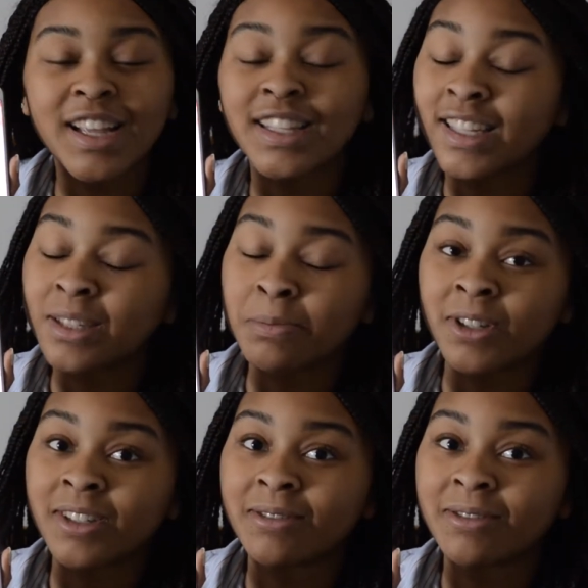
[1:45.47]
This
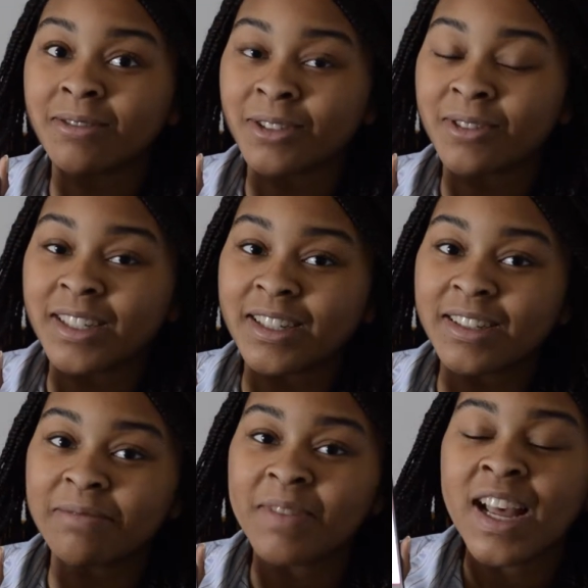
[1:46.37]
book was really good.
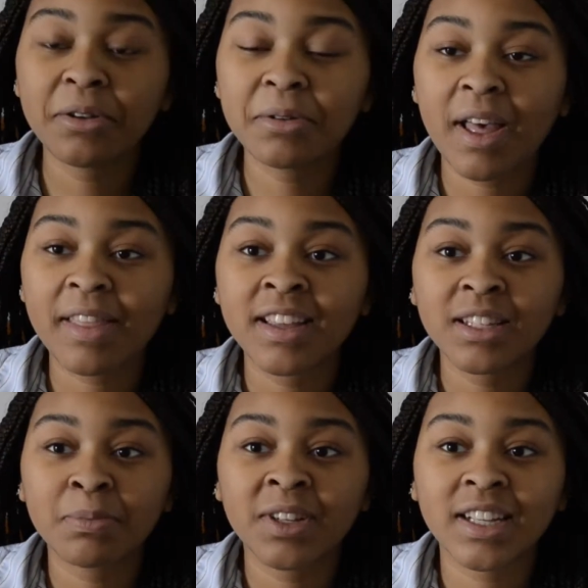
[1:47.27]
So
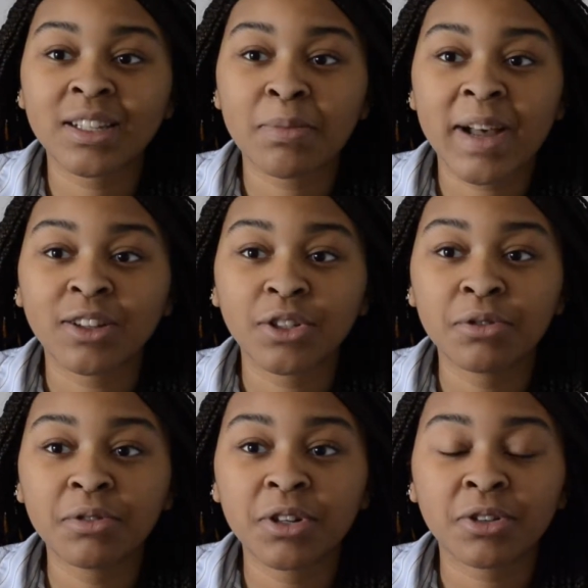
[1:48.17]
this book is about
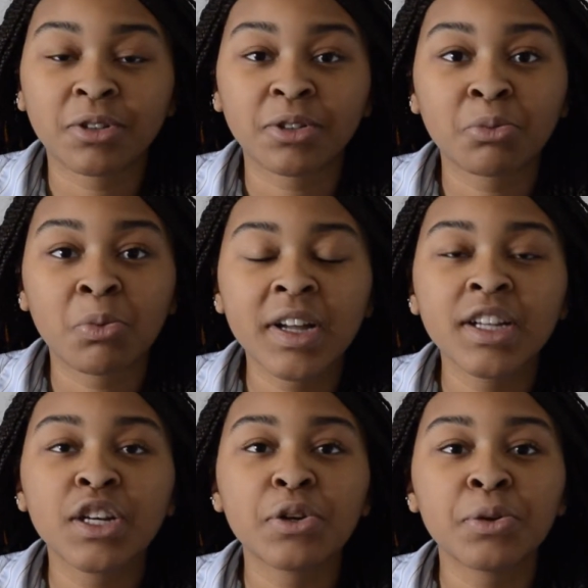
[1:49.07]
two girls.
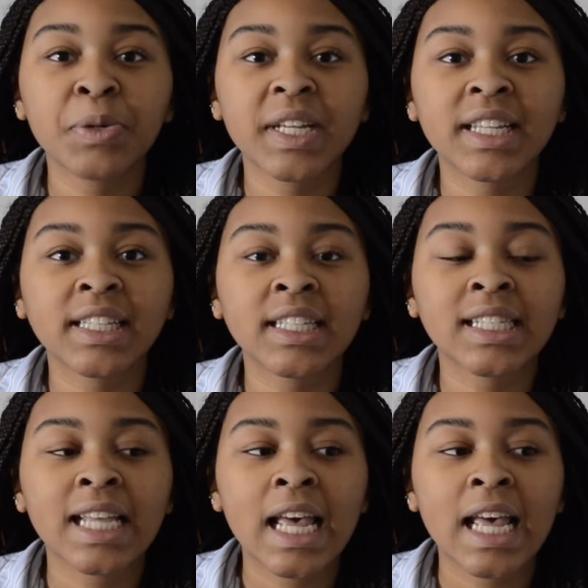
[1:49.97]
One who is